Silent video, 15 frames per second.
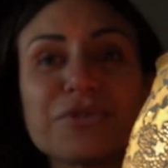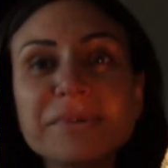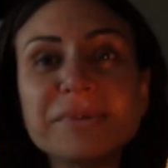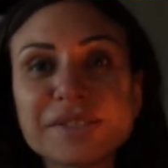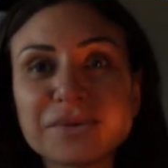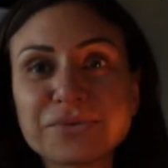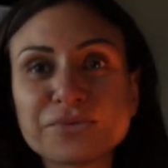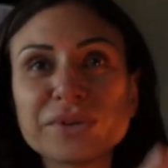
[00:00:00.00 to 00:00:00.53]
is
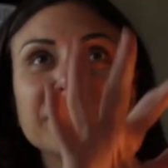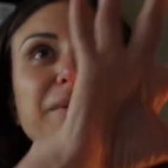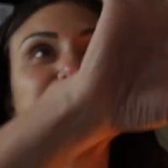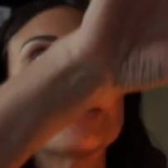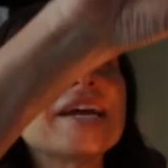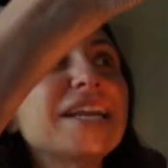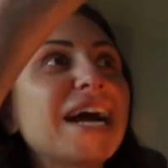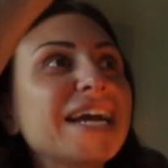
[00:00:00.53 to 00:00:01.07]
really
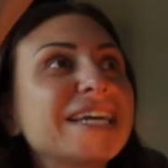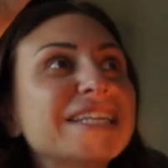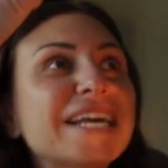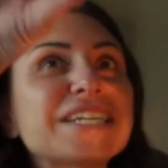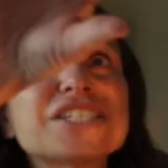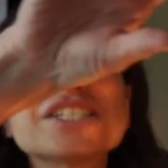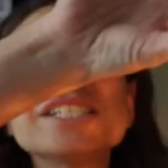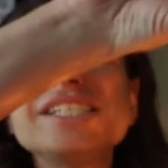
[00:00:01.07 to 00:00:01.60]
bright, I can
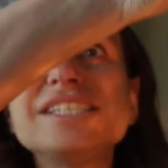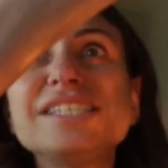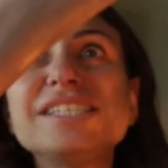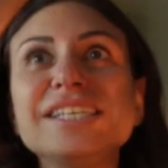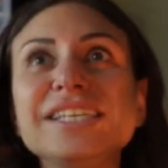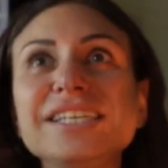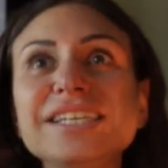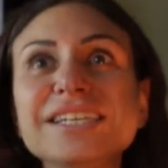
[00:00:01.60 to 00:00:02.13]
actually
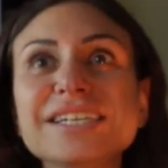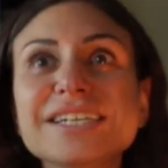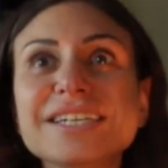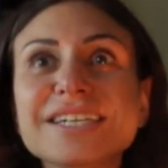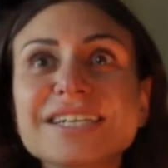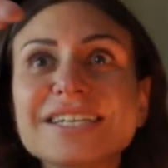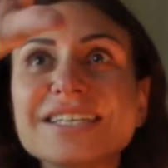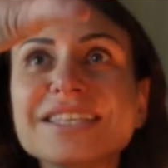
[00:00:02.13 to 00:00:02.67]
see
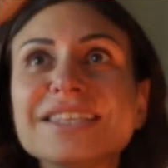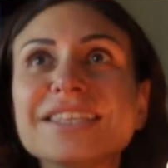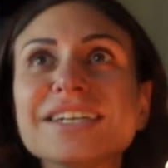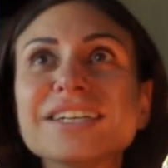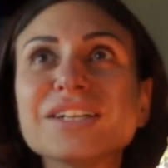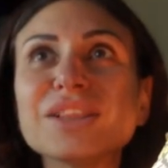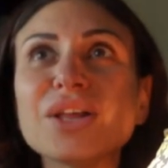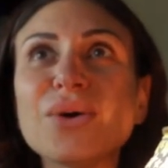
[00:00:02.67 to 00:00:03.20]
the
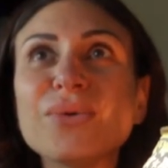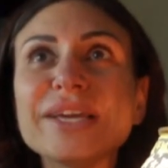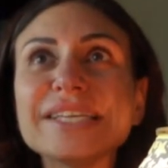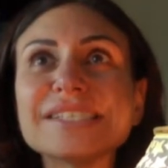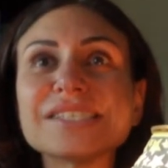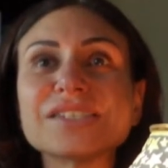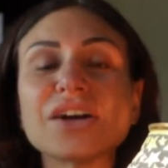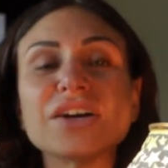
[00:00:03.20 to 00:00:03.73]
glowing
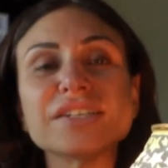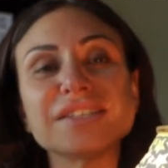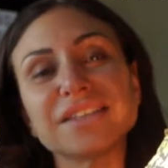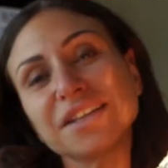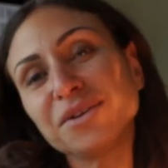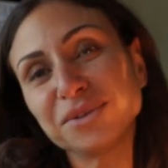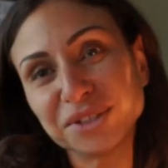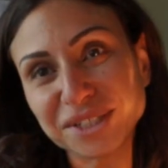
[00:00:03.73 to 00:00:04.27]
stars. They
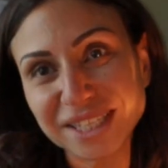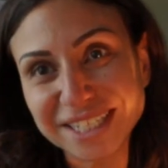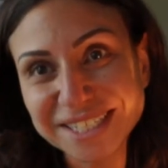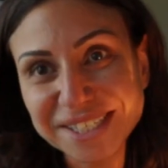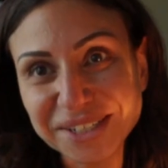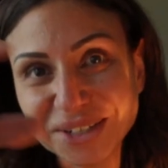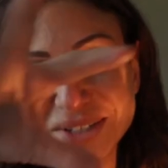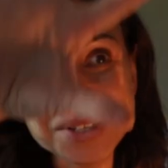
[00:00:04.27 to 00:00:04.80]
don't look like
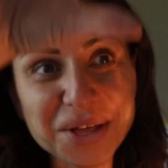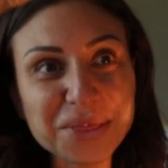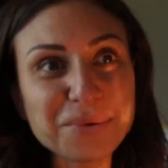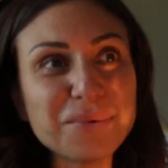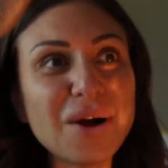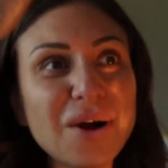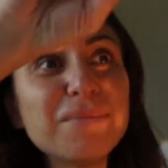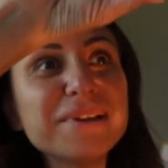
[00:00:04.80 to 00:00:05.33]
stars on the
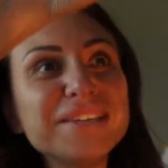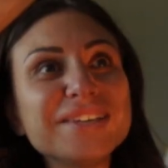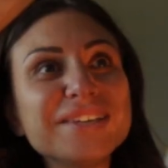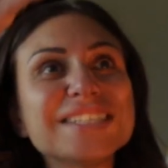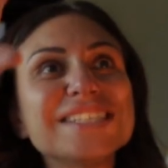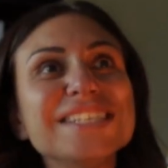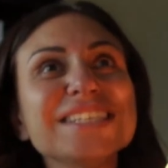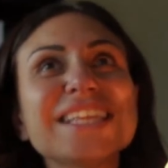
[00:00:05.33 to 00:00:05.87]
wall, but you
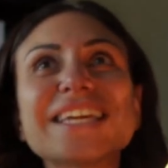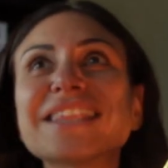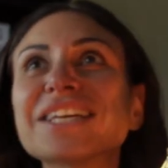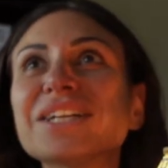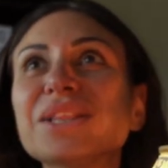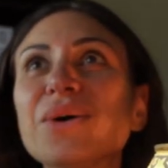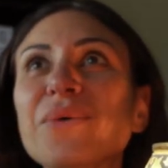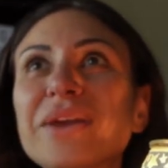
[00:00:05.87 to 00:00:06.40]
can see like the
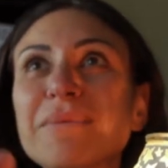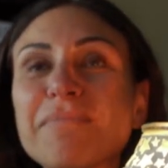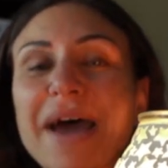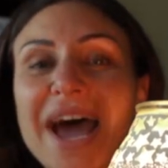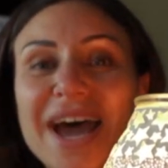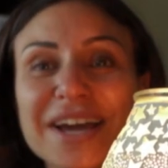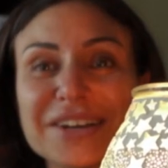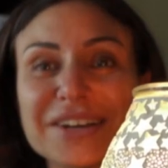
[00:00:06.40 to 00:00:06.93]
glowing
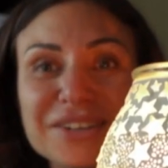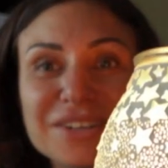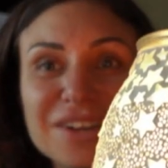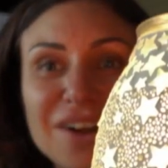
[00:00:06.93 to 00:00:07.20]
pattern